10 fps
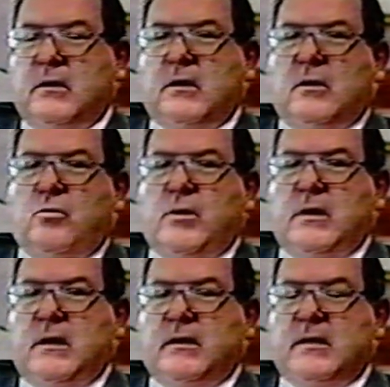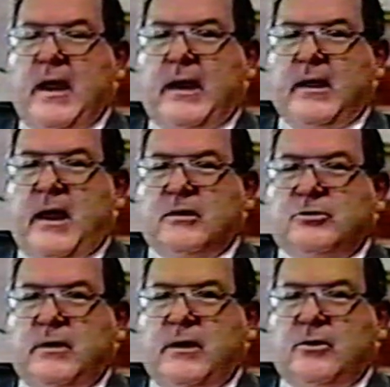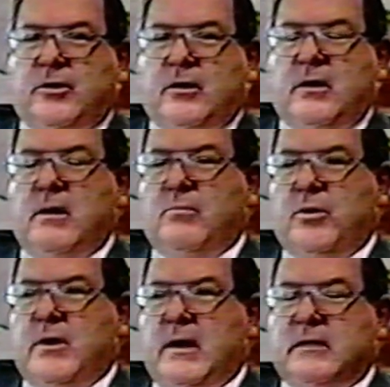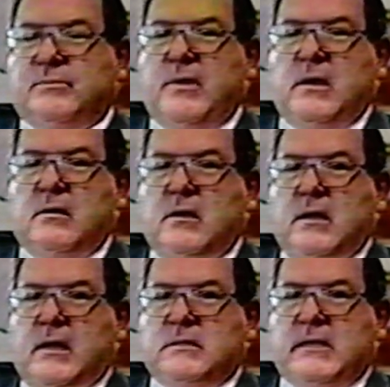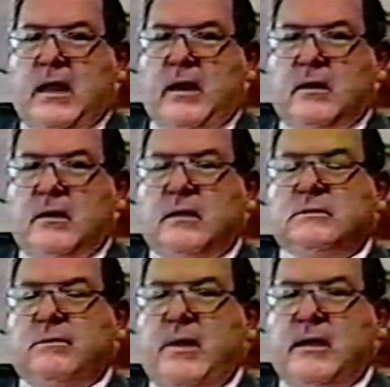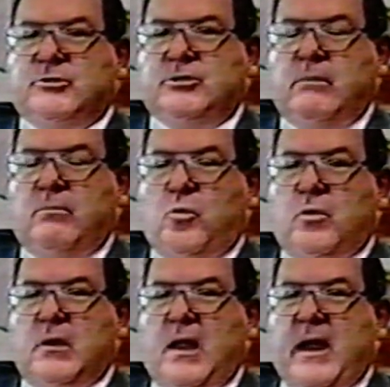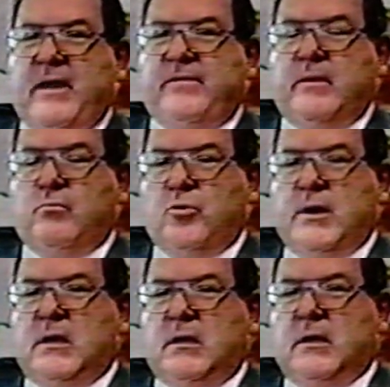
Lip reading: when the attack actually occurred. And Murray has been telling us about shipboard life and bringing us